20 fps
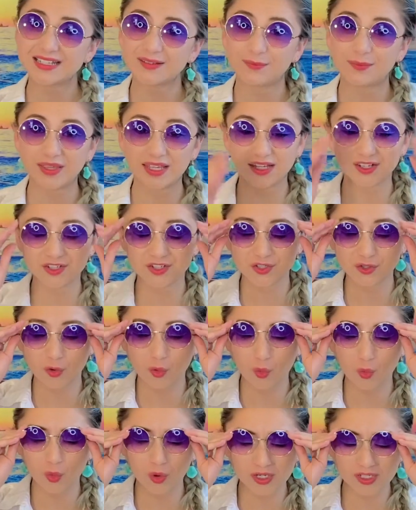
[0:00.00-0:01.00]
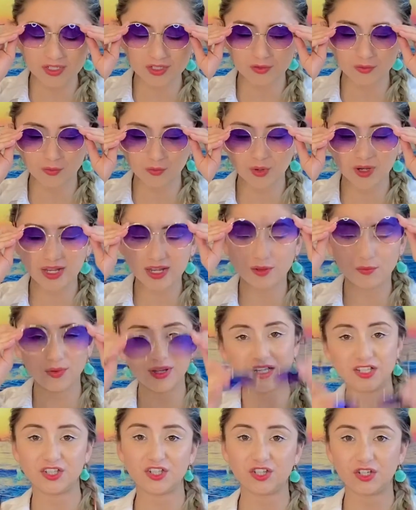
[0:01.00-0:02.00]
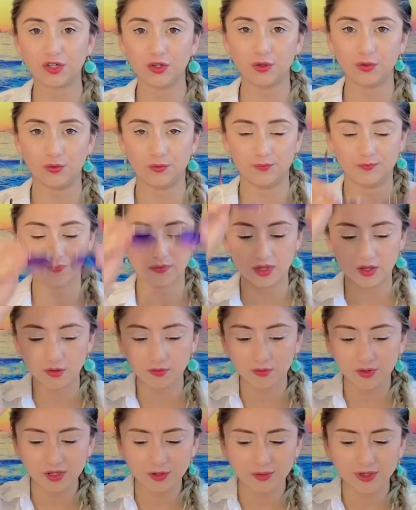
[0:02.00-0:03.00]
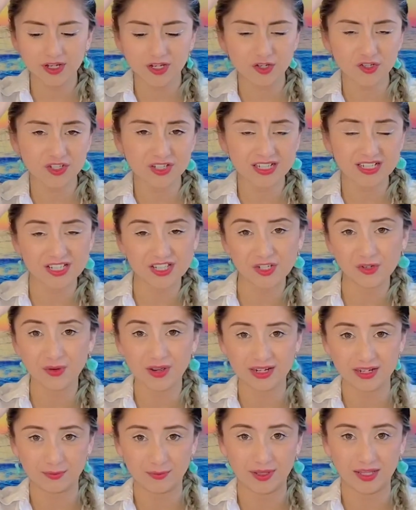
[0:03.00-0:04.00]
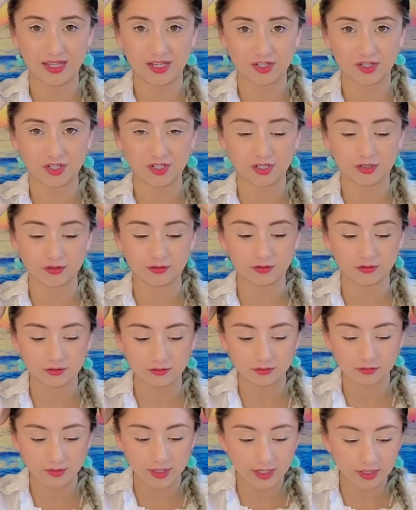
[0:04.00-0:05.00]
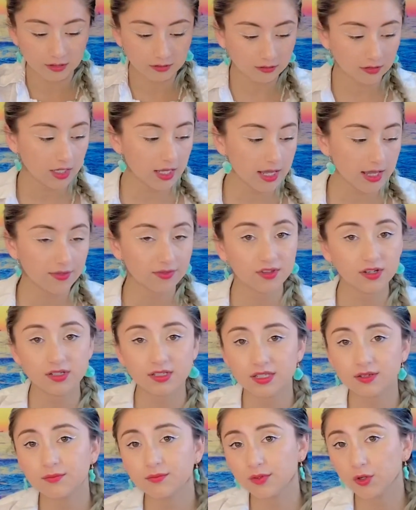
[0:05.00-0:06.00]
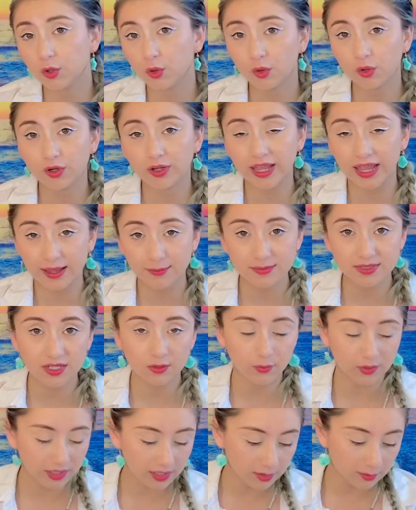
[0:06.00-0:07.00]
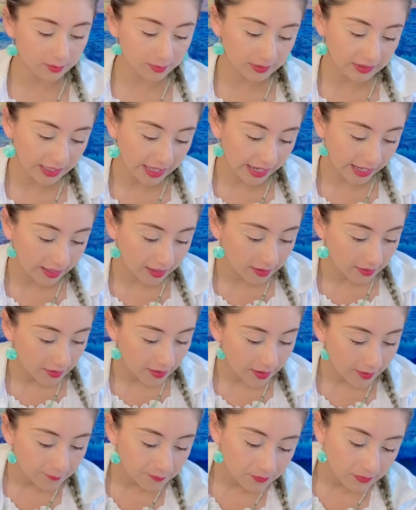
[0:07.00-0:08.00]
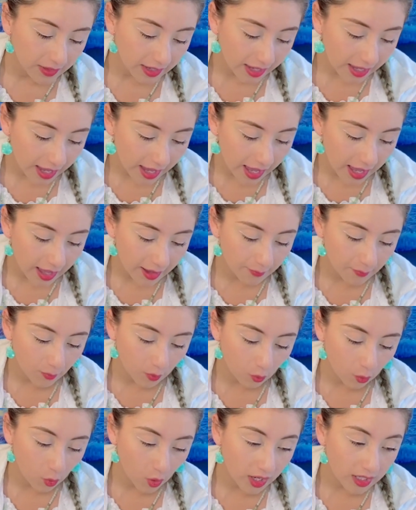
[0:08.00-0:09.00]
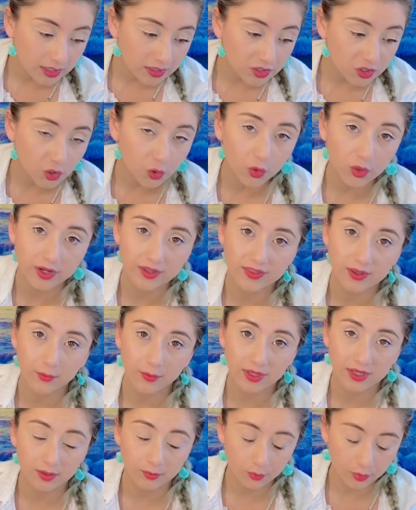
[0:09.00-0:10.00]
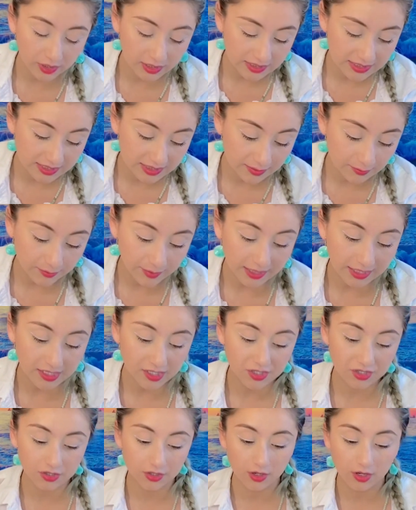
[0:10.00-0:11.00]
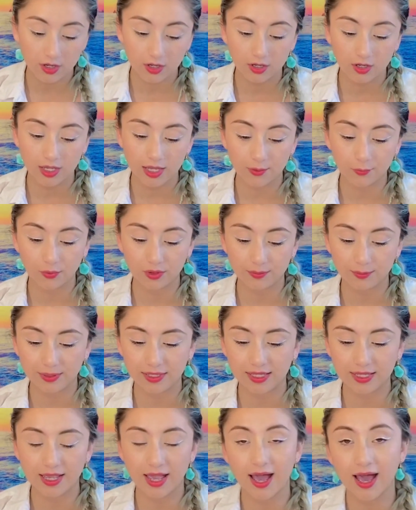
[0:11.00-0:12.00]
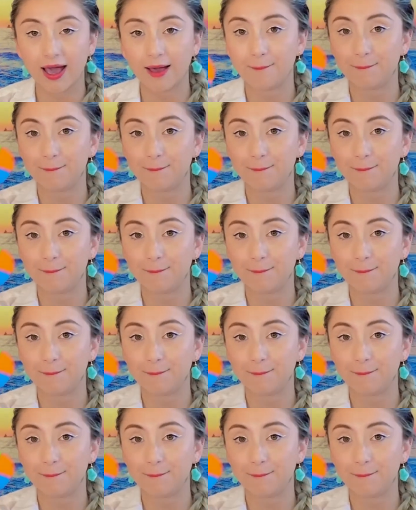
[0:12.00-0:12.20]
beach, what can we do? What do we usually do at a beach? Well, there's some cool games that we could play. One toy that we could bring to the beach would be a